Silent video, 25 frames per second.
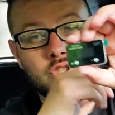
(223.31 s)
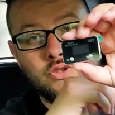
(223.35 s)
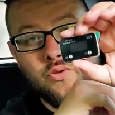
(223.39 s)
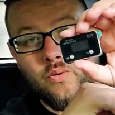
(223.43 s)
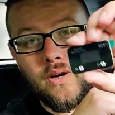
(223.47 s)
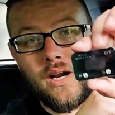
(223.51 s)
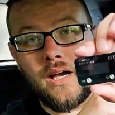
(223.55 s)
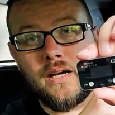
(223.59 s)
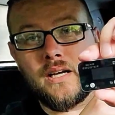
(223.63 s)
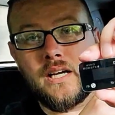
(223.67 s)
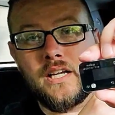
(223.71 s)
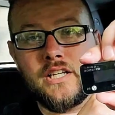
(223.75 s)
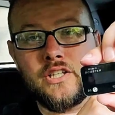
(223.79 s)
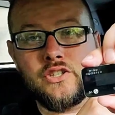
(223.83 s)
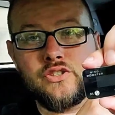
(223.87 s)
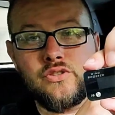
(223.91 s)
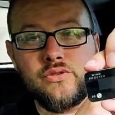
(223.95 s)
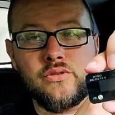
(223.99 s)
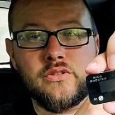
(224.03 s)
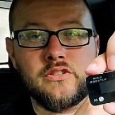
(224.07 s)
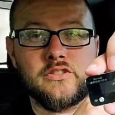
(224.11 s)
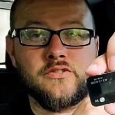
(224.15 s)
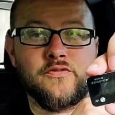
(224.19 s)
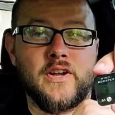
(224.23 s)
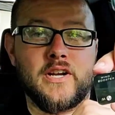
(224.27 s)
what I'm going to
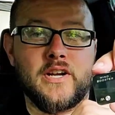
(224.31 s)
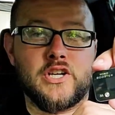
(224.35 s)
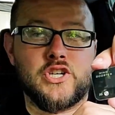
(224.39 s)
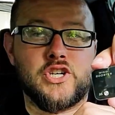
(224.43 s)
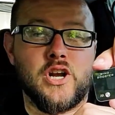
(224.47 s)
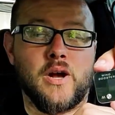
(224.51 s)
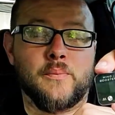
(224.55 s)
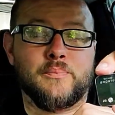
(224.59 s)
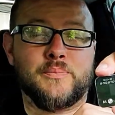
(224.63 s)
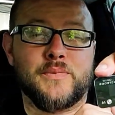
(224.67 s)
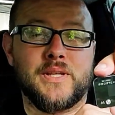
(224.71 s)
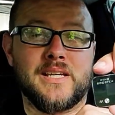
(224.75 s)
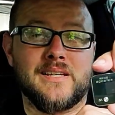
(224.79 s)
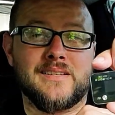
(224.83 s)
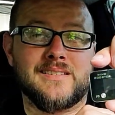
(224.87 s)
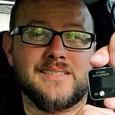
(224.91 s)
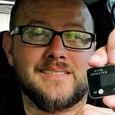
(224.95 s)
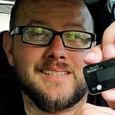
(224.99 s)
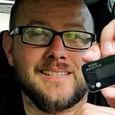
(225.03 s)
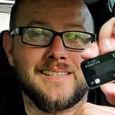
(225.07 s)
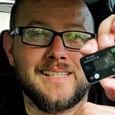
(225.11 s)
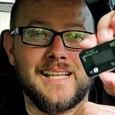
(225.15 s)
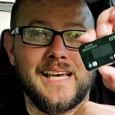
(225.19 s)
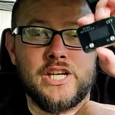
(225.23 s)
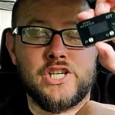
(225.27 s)
do is finish up the
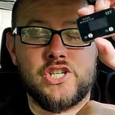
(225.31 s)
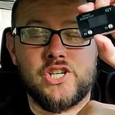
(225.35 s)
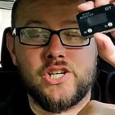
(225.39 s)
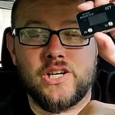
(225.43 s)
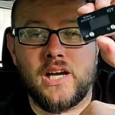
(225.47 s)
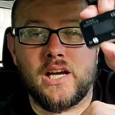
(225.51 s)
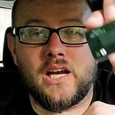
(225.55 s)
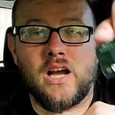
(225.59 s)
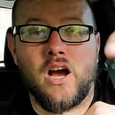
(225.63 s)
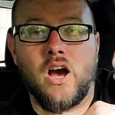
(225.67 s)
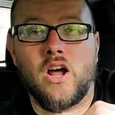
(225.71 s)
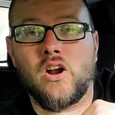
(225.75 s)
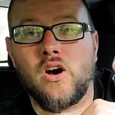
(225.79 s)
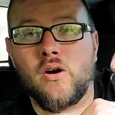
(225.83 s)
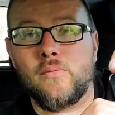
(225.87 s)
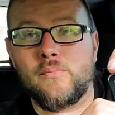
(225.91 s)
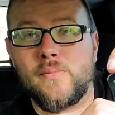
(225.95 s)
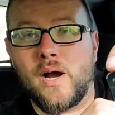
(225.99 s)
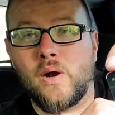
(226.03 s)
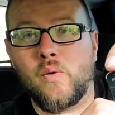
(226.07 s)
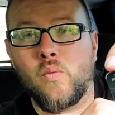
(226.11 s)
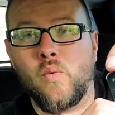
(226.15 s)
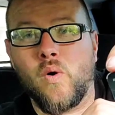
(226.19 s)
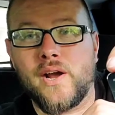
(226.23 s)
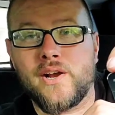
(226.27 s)
installation. I got all
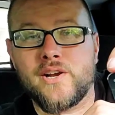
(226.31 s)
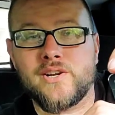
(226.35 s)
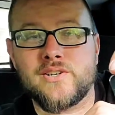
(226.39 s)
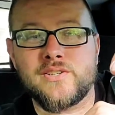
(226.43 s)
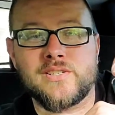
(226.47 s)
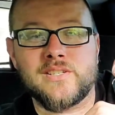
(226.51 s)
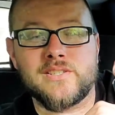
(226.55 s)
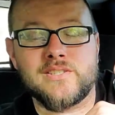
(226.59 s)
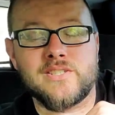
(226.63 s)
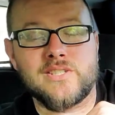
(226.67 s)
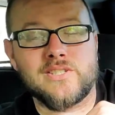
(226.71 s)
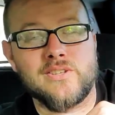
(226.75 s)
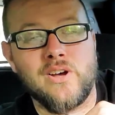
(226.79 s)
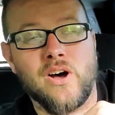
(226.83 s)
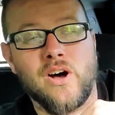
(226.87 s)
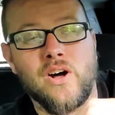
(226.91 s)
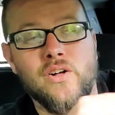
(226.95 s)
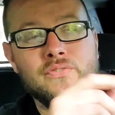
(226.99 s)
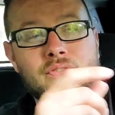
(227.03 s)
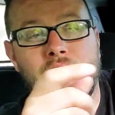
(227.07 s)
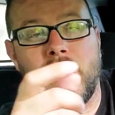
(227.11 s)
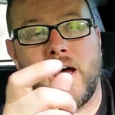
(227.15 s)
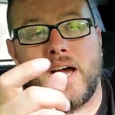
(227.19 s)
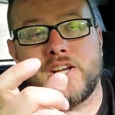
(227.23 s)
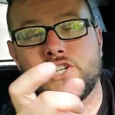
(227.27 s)
my wires
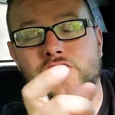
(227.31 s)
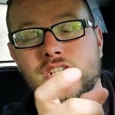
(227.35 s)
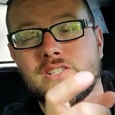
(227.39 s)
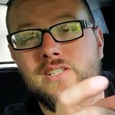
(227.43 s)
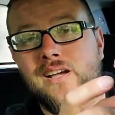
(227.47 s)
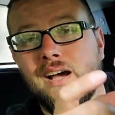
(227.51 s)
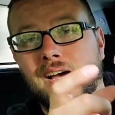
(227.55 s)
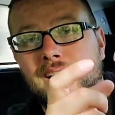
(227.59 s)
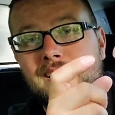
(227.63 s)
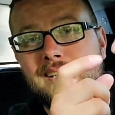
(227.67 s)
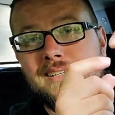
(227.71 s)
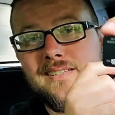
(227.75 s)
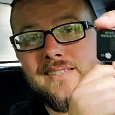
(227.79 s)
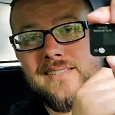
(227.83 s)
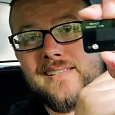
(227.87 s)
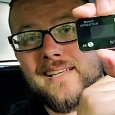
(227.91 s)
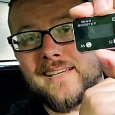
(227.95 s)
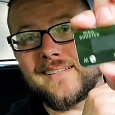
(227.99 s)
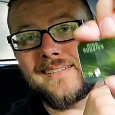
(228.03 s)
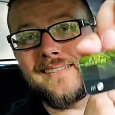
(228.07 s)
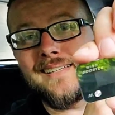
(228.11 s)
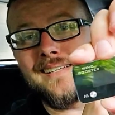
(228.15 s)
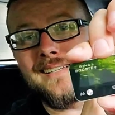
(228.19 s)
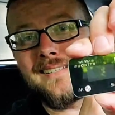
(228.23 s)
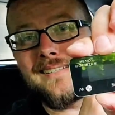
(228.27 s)
installed. Now I just got to
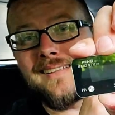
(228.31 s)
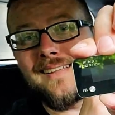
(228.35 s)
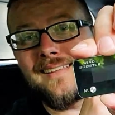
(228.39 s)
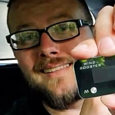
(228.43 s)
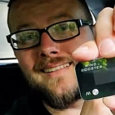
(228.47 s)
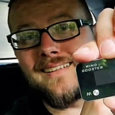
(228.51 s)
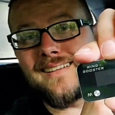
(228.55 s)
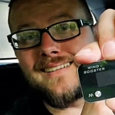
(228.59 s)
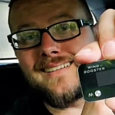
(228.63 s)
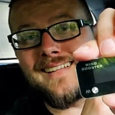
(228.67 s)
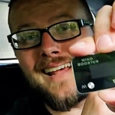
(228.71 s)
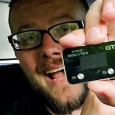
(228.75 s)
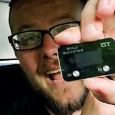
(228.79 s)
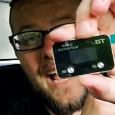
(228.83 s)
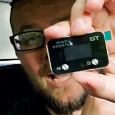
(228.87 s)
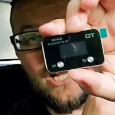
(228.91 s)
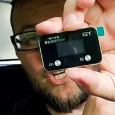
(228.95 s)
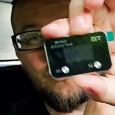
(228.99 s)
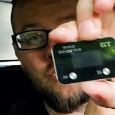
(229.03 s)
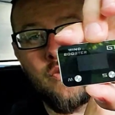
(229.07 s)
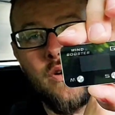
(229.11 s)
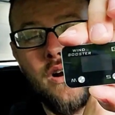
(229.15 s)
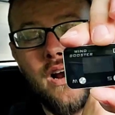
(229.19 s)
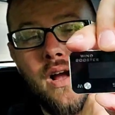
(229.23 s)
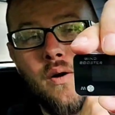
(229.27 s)
stick this to the
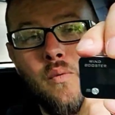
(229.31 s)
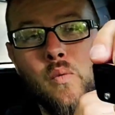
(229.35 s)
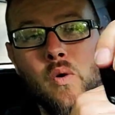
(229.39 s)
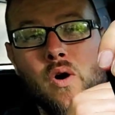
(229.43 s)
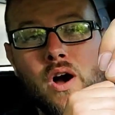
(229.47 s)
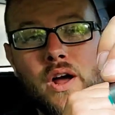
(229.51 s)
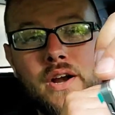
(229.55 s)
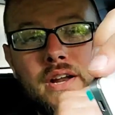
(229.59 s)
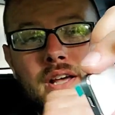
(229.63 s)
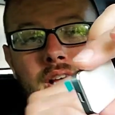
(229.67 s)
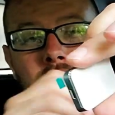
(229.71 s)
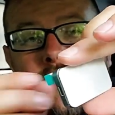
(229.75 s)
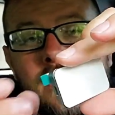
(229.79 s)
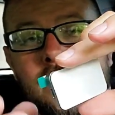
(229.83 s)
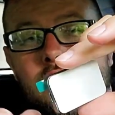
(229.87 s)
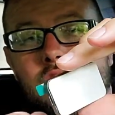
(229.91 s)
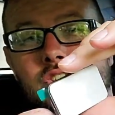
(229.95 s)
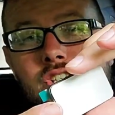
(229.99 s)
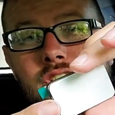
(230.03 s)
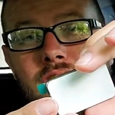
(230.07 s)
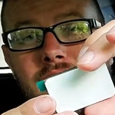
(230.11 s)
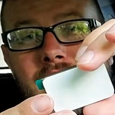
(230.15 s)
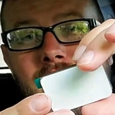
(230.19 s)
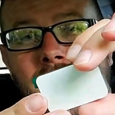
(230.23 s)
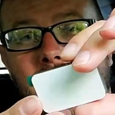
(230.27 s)
dash where I want it.
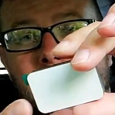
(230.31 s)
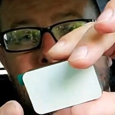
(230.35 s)
Just has